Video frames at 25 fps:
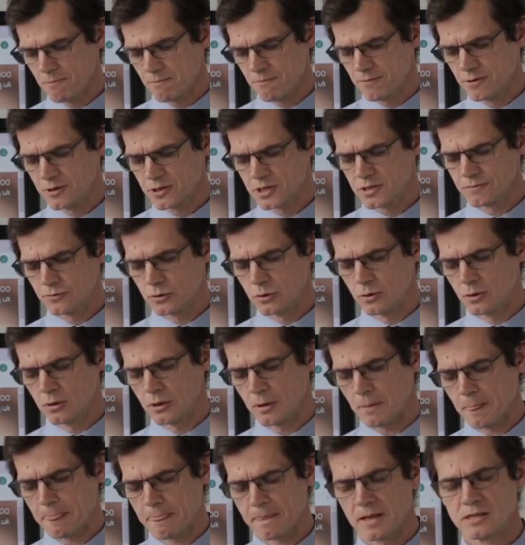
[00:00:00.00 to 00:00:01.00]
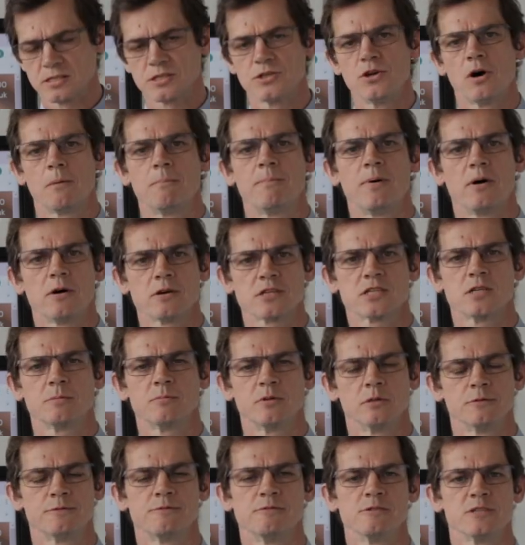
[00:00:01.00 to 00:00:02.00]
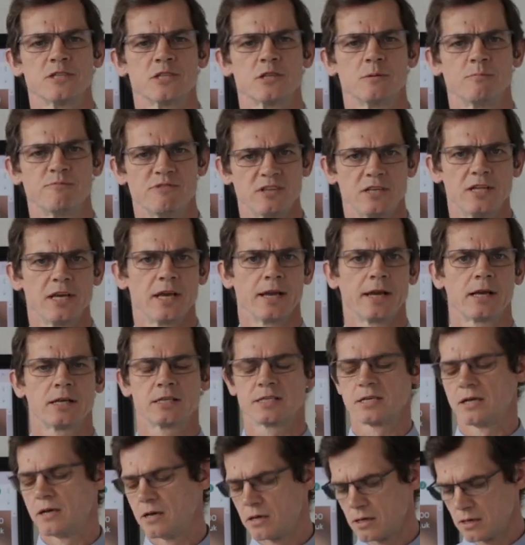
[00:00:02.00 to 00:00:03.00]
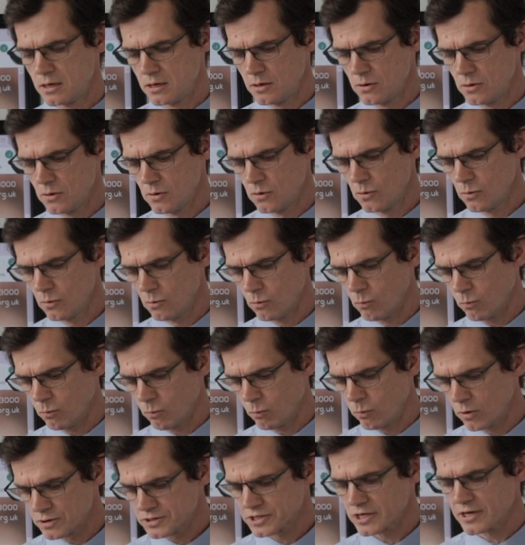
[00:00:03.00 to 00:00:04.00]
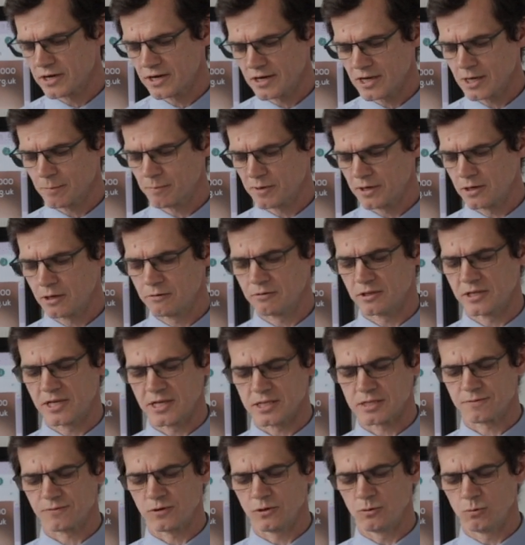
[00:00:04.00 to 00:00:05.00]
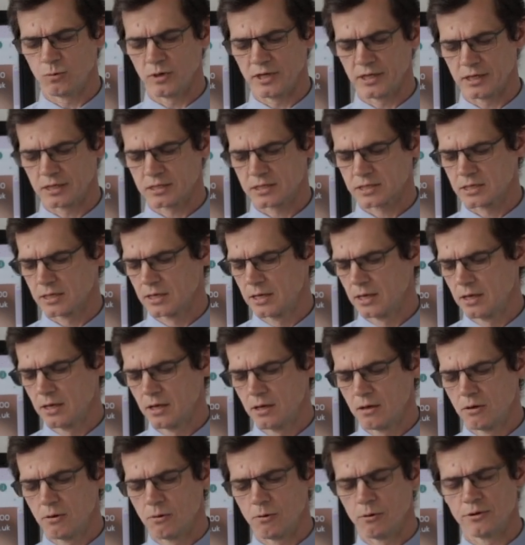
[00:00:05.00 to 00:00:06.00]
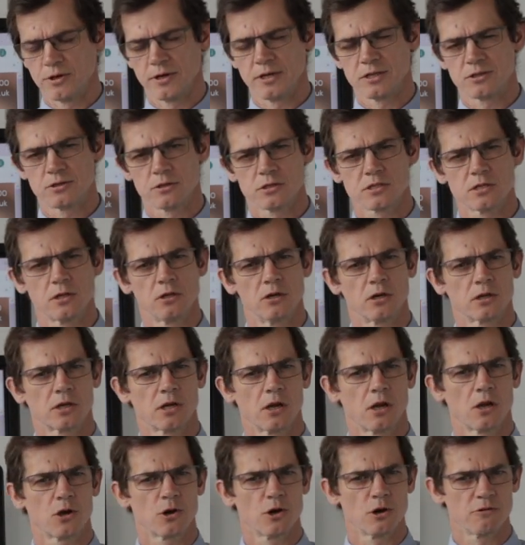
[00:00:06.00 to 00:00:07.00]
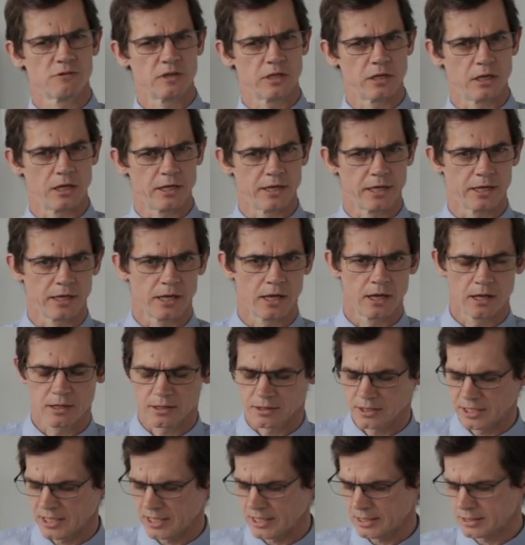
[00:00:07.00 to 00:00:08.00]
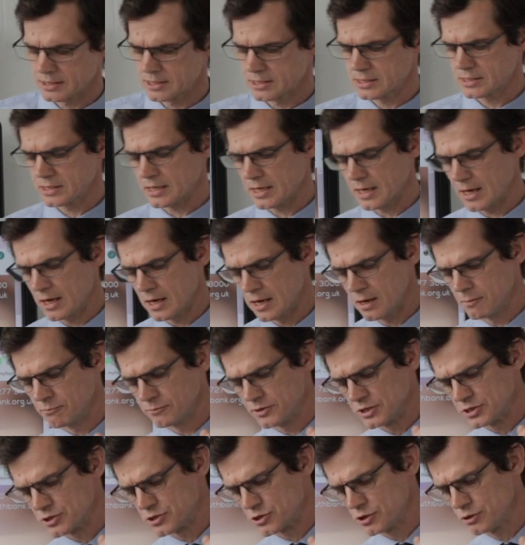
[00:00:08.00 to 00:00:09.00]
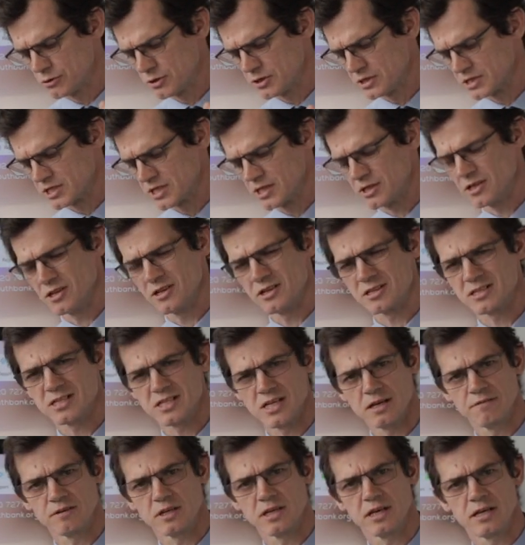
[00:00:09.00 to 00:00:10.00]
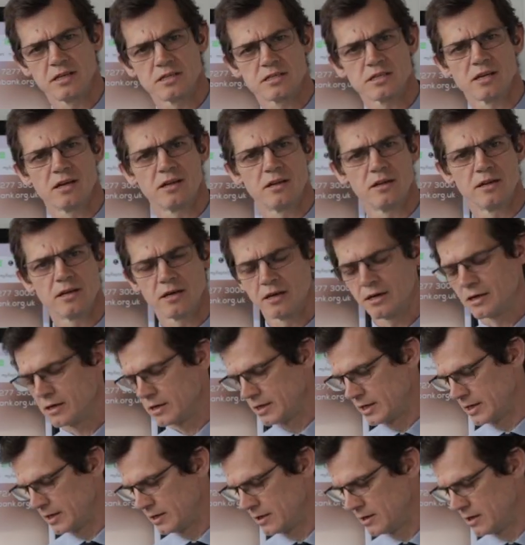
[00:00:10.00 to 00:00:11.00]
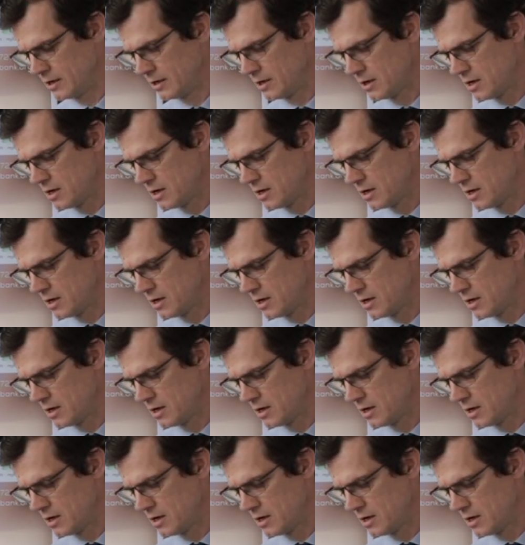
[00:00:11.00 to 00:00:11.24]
First of all, it's not possible for us to predict what's going to happen over the next few weeks, although it does look currently that the students in year 7, 8 and 9